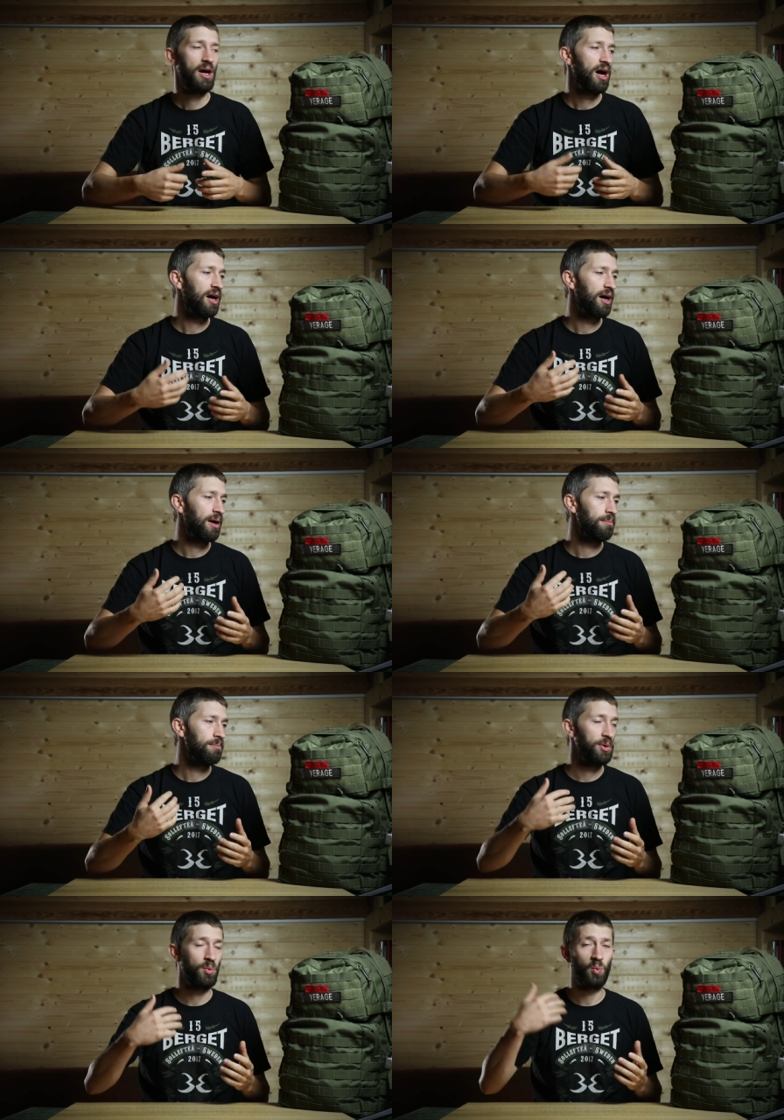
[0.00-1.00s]
Um,
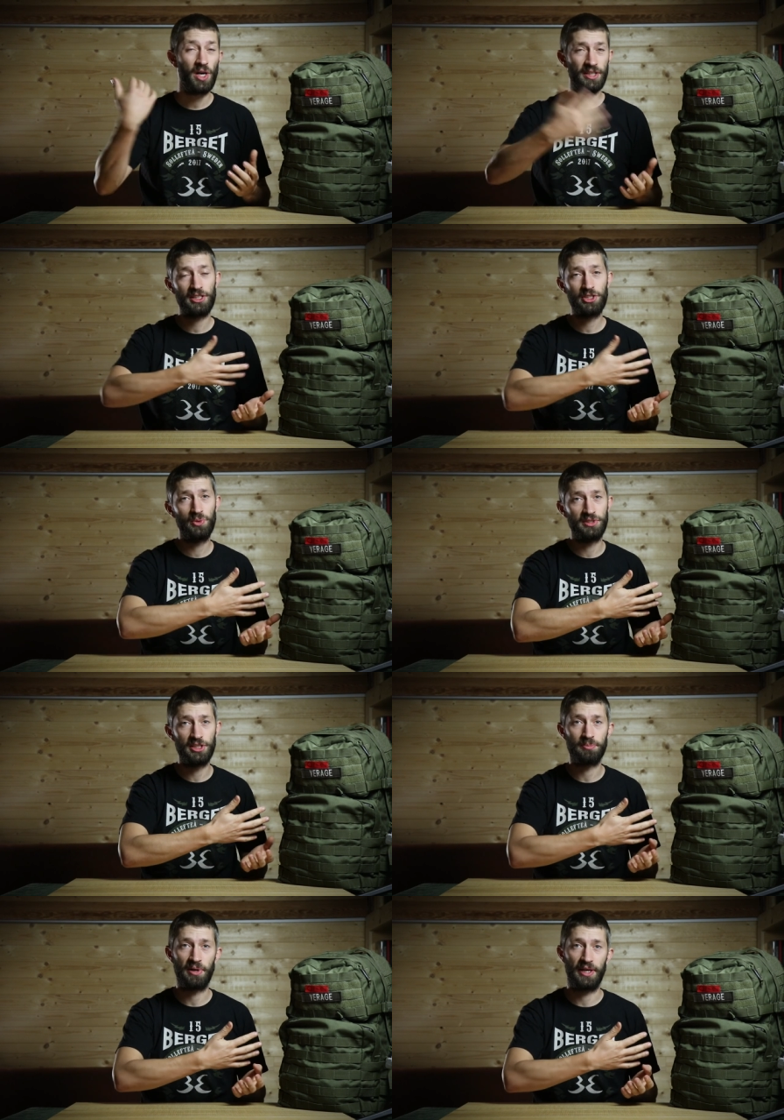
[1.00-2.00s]
but why did I choose
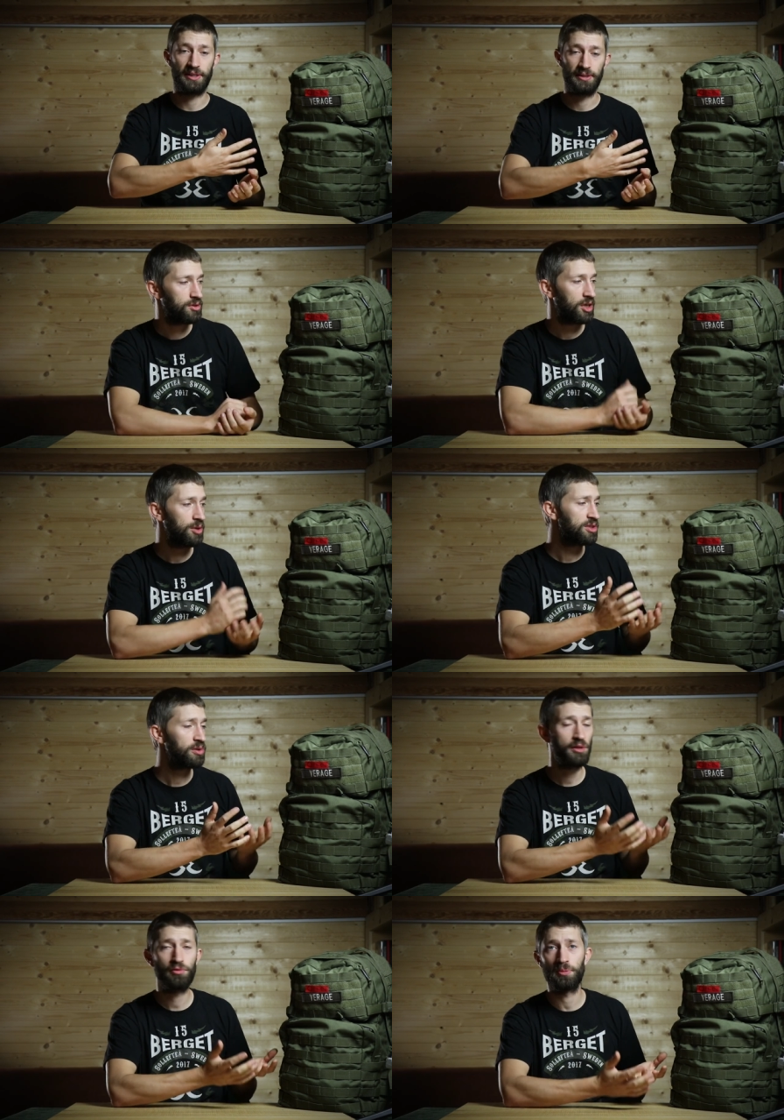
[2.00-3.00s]
this pack? So I was
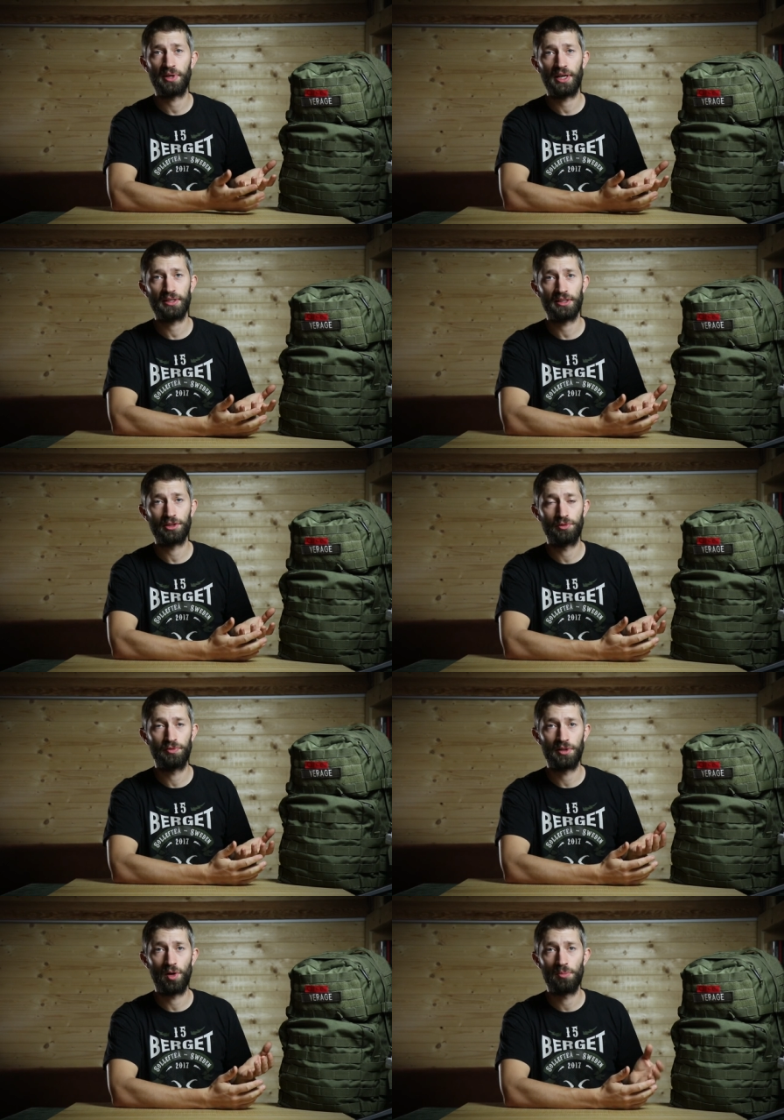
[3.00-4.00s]
looking for a pack that could
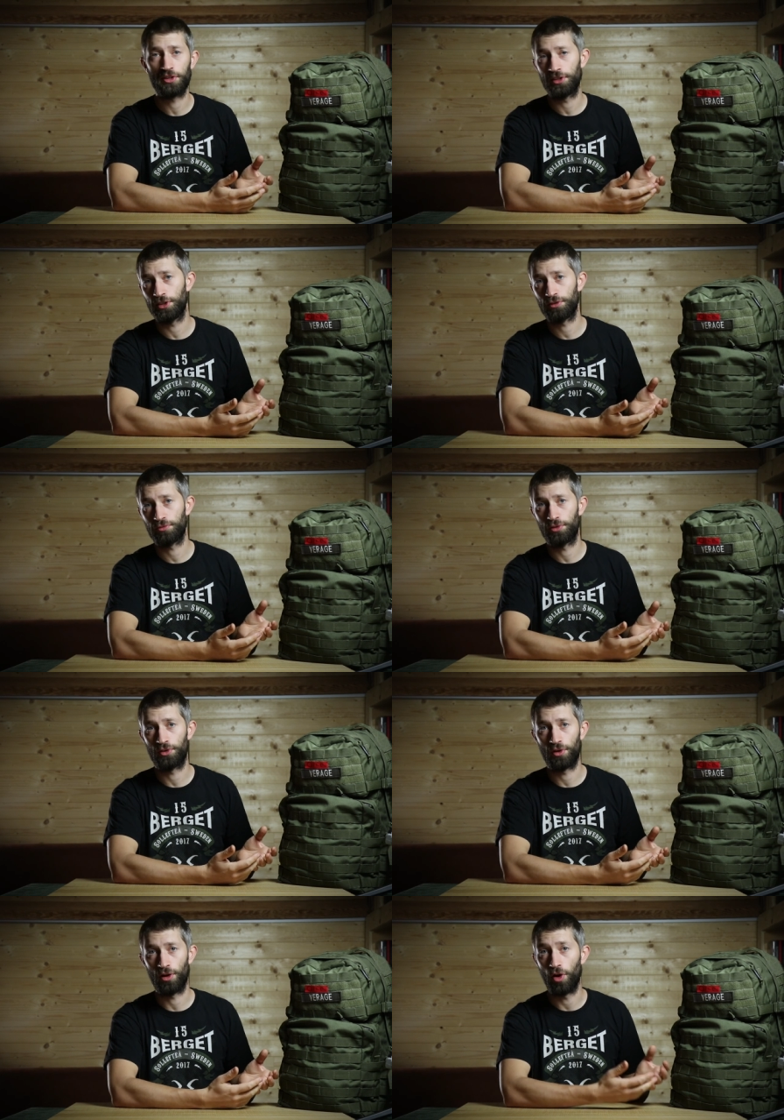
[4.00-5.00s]
fit all my gear
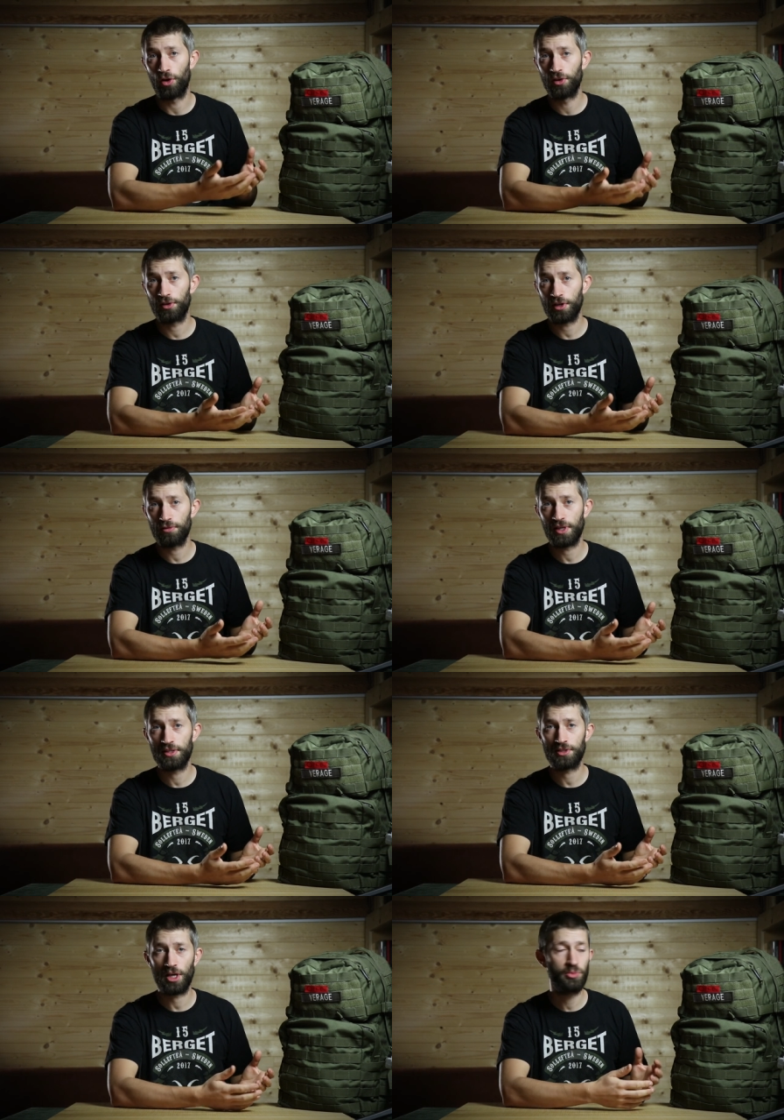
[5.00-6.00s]
for longer
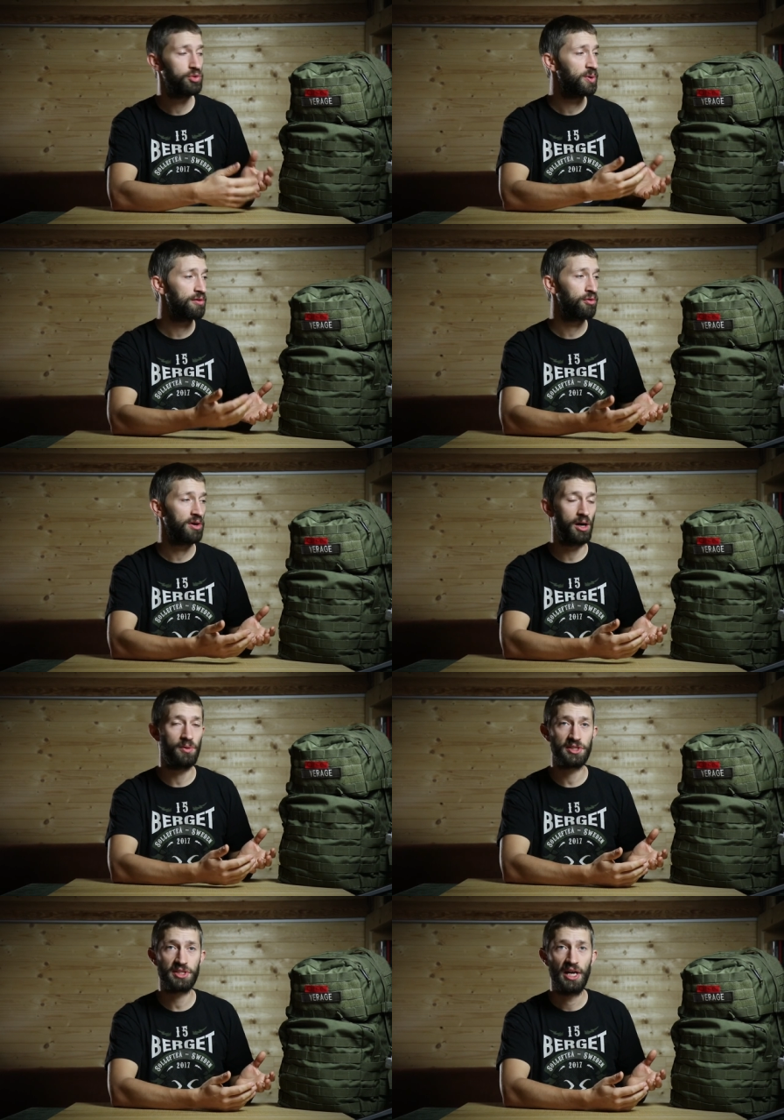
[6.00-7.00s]
events, up to 24
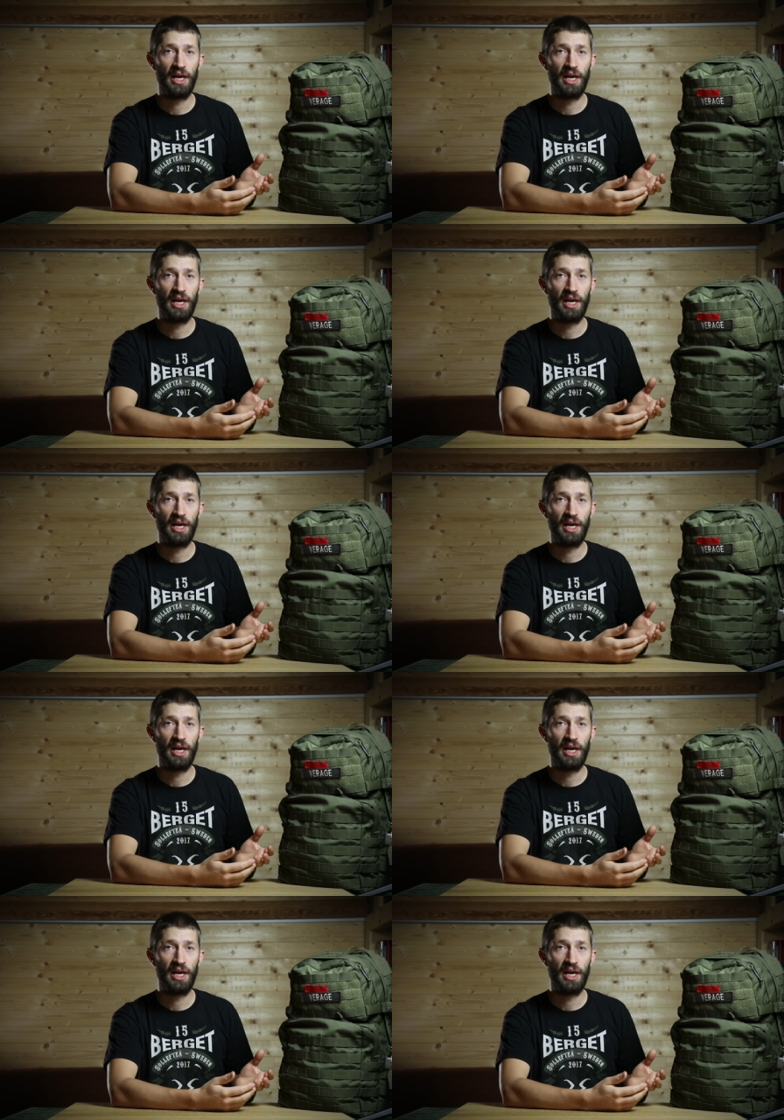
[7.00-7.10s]
hours.